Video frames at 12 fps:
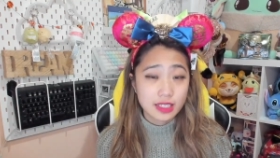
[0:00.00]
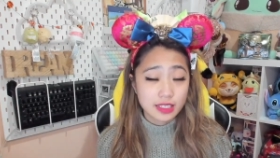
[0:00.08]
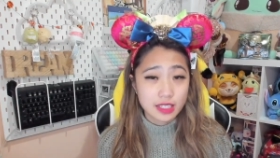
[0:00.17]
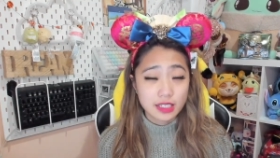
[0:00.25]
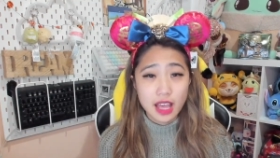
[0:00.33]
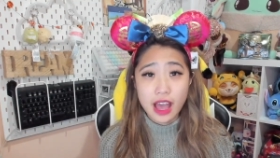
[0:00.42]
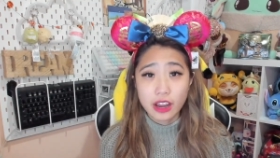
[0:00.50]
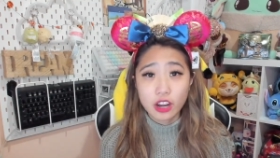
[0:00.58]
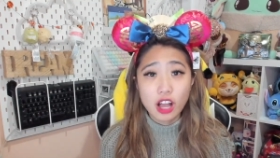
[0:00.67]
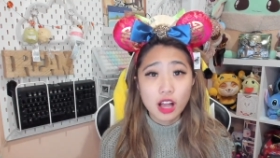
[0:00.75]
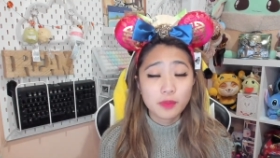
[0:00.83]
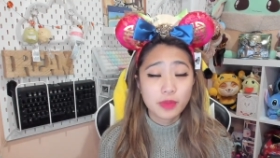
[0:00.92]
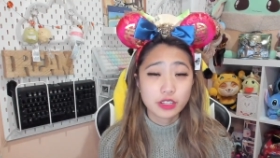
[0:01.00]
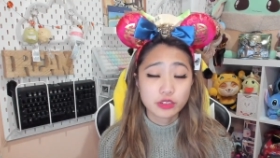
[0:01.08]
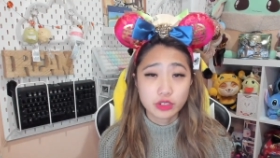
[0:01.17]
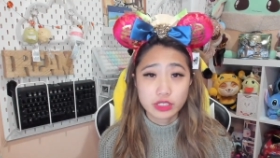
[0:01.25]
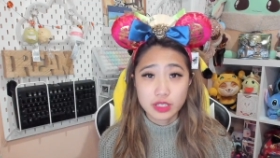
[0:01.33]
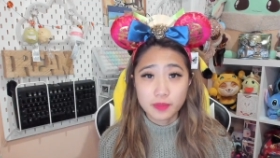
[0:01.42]
Since it's higher up
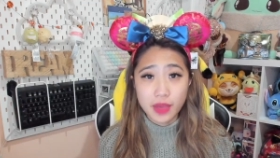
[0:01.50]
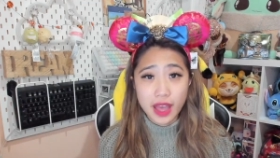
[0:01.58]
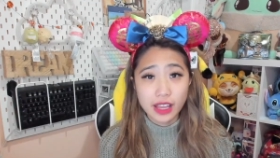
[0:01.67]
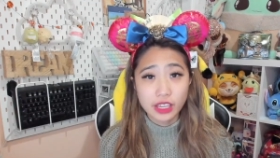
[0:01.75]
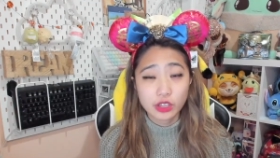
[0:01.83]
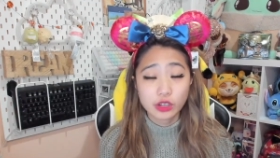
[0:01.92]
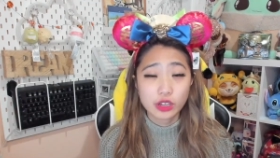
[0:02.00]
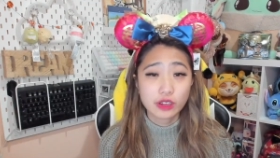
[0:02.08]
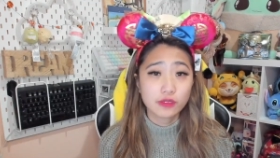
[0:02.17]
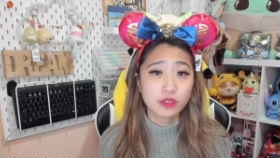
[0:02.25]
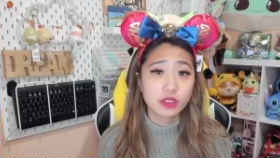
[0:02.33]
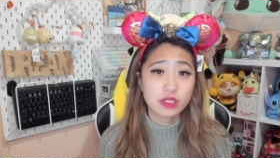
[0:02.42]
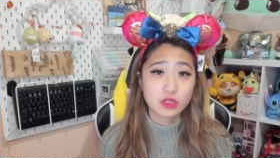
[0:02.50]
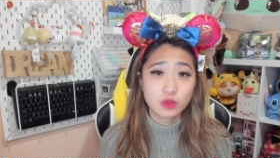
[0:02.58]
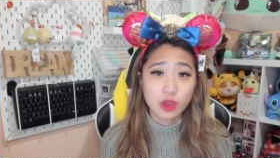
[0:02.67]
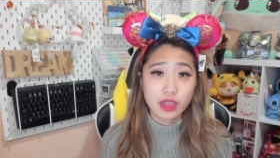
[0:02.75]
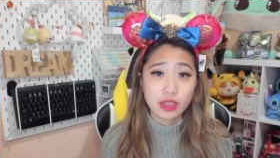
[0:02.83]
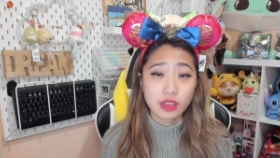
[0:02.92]
and towards the back, you're going to feel the
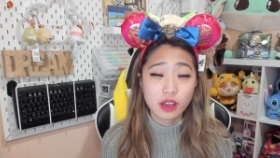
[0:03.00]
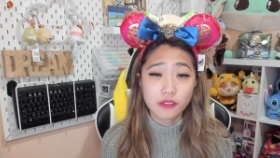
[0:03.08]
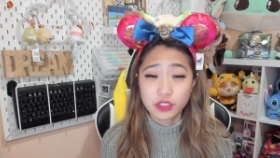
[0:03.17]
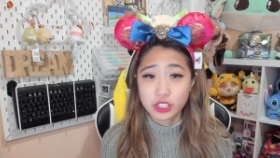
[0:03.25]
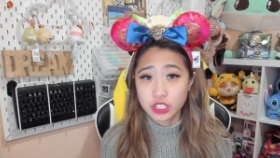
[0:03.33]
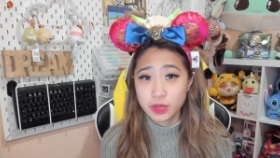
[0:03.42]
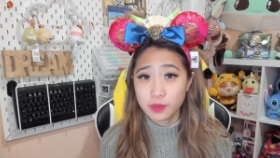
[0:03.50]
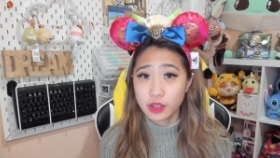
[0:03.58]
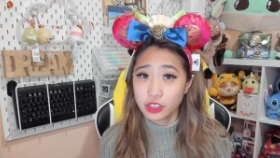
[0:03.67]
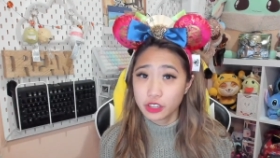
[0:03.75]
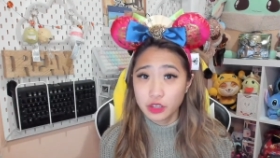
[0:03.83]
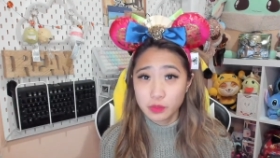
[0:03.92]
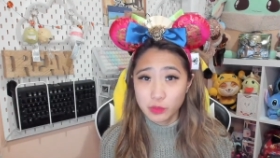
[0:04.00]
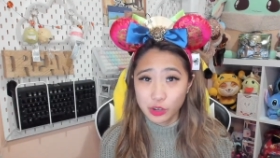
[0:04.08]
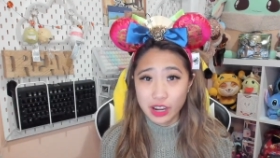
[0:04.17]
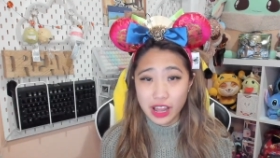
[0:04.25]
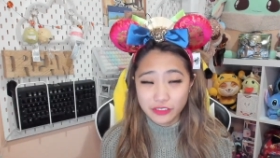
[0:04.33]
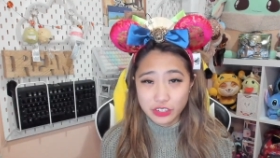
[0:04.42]
swaying of the ship a little
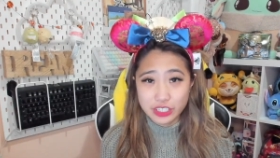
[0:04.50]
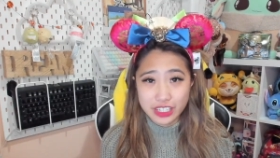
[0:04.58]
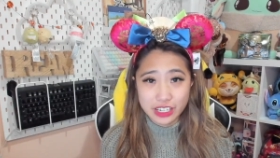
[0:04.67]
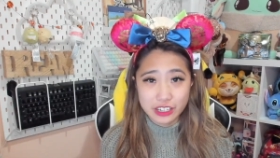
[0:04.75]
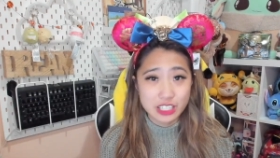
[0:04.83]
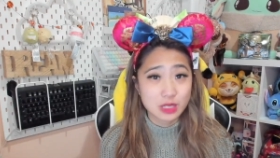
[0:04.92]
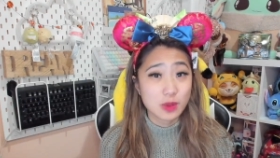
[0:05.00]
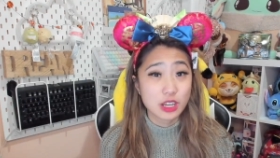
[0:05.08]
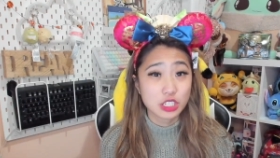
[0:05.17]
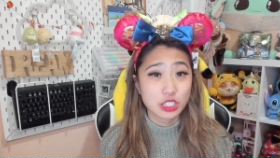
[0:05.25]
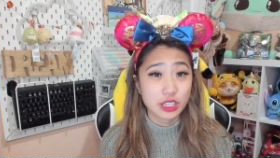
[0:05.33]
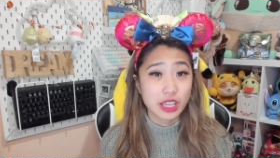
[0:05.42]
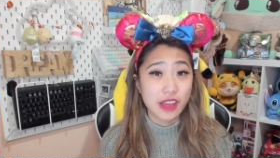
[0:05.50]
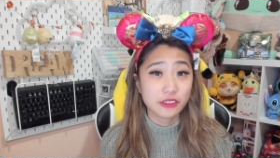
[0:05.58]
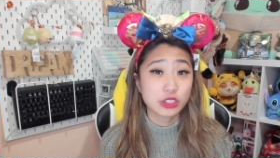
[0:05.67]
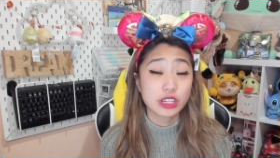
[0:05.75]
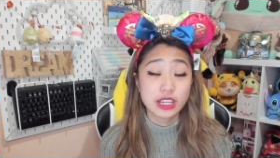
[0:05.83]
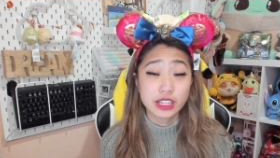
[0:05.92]
more after dinner, especially
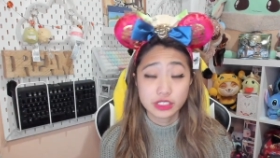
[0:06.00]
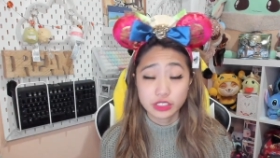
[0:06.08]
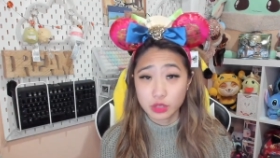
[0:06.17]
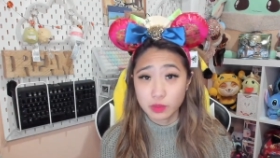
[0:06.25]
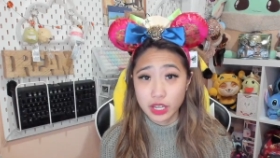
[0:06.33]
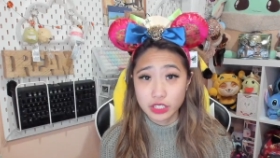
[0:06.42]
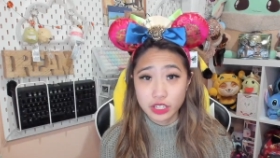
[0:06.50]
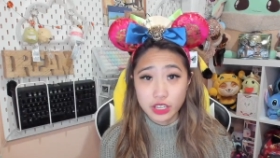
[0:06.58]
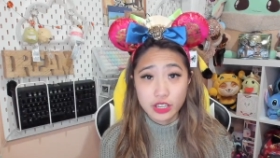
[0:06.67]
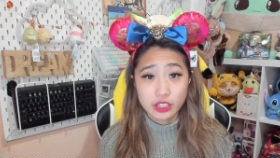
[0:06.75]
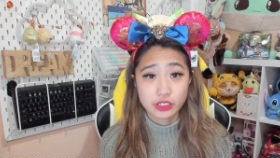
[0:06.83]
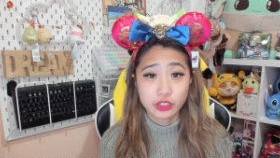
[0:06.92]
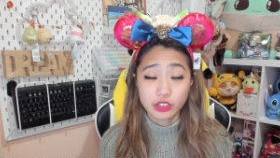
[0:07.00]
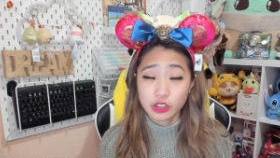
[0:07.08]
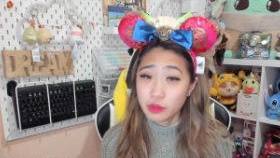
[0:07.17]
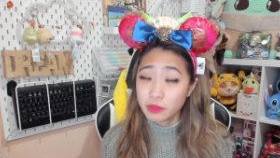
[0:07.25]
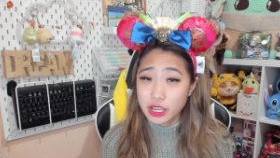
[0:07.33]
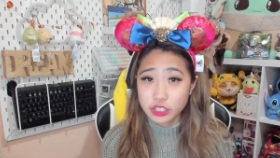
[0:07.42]
after eating so much. So,
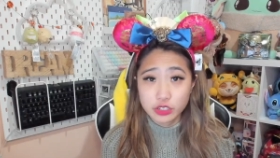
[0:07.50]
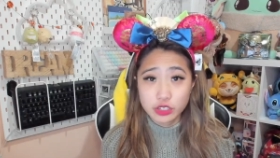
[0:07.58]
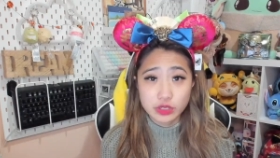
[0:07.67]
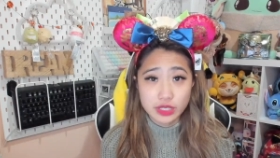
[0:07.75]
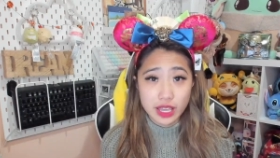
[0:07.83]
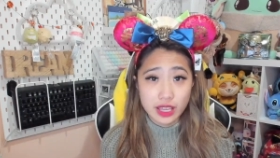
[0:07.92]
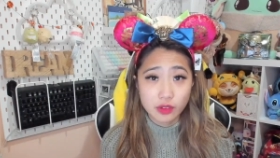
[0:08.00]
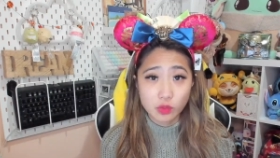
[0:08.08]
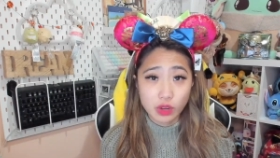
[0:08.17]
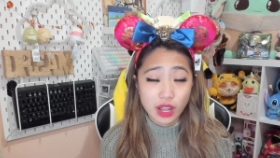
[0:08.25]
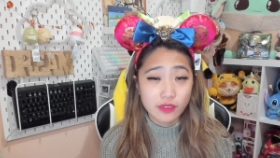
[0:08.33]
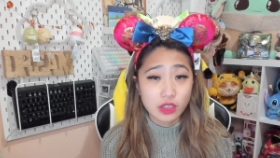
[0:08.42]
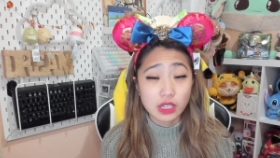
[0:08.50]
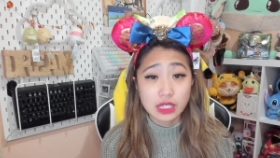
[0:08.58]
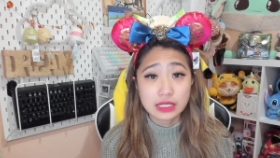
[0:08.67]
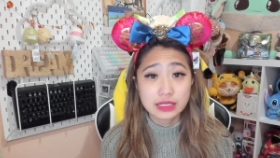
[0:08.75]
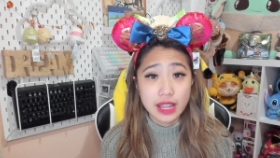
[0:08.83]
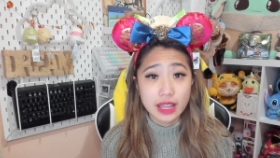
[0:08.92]
you know, make sure you take whatever
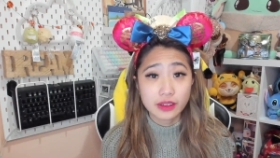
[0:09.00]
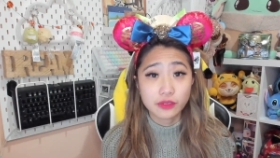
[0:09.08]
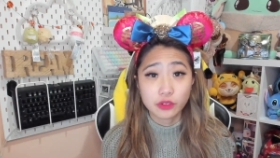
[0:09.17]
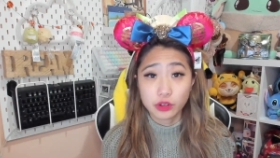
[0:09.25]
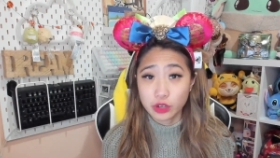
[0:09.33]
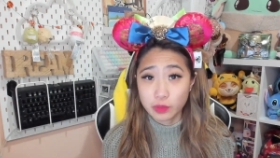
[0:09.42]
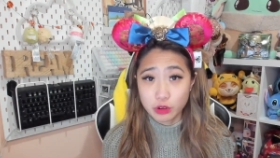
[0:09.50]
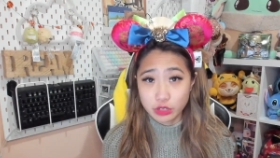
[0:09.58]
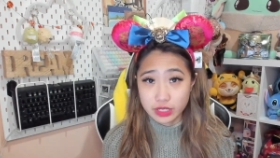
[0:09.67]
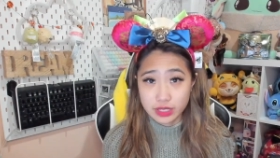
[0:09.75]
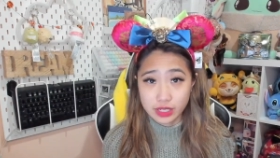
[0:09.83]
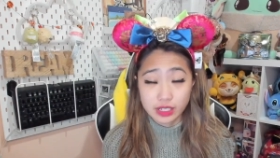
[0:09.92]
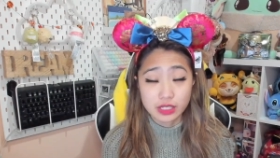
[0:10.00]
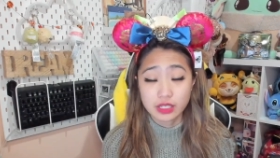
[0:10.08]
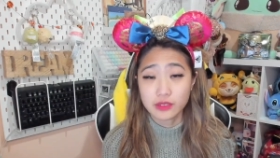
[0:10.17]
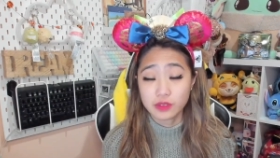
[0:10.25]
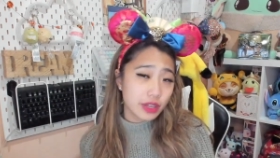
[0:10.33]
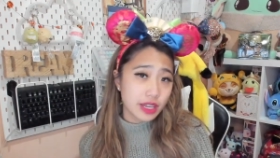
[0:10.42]
you need to take for your motion
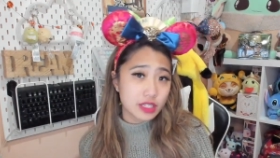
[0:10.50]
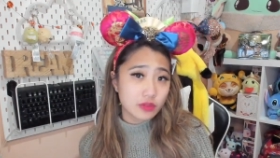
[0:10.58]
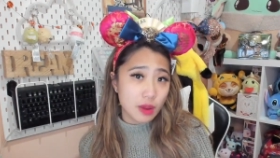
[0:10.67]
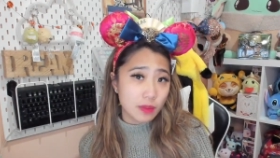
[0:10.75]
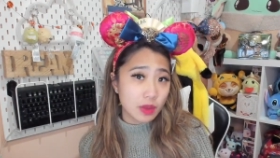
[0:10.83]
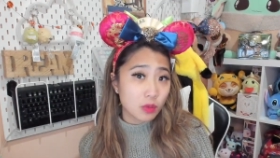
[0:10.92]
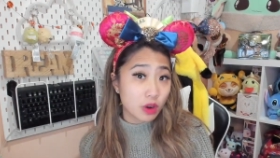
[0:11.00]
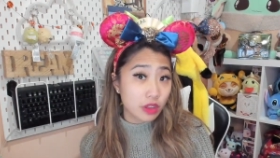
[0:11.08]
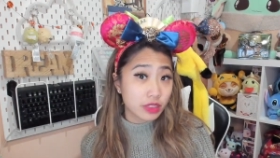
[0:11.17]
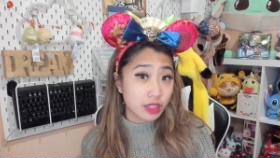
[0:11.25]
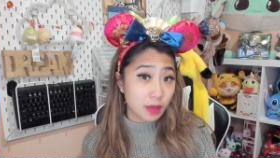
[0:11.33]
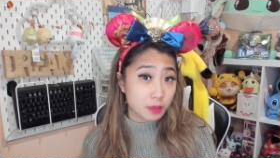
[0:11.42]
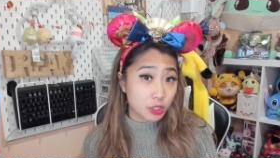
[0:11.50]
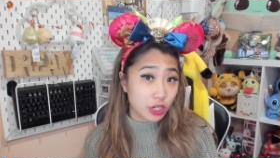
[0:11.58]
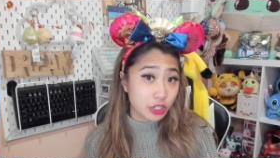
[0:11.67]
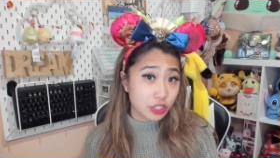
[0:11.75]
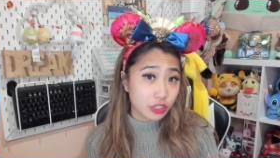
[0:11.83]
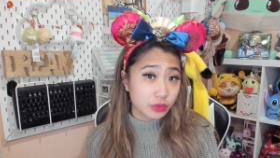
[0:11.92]
sickness. So is Remy worth the
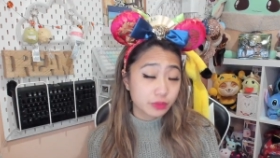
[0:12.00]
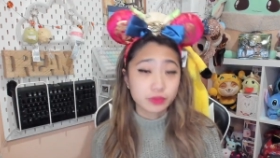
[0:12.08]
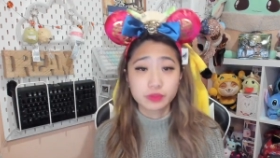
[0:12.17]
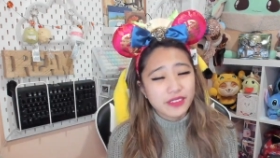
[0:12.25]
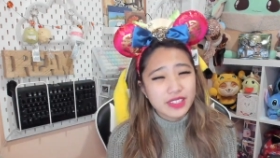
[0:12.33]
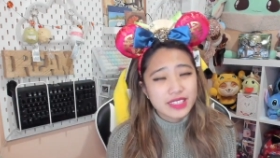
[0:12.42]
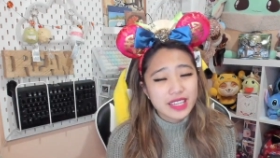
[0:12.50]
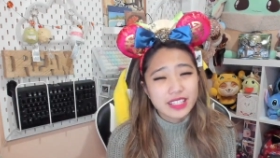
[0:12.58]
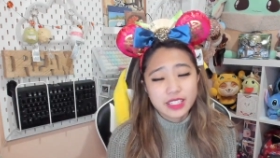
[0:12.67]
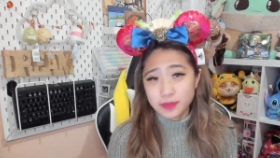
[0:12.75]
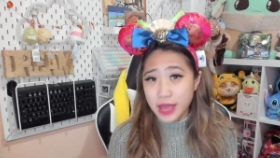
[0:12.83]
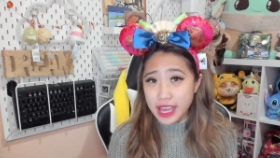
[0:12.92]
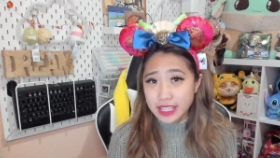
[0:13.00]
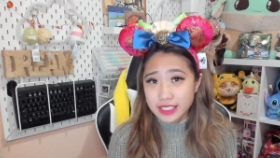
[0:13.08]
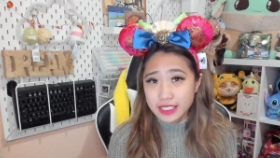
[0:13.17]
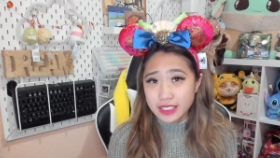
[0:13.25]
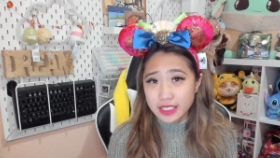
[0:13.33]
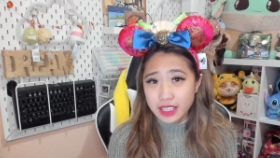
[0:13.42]
upcharge? I would have to say it
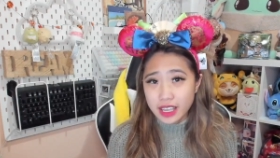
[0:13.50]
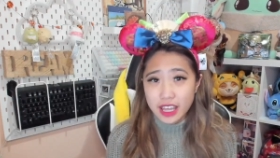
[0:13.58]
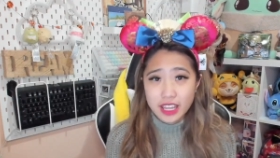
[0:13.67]
depends,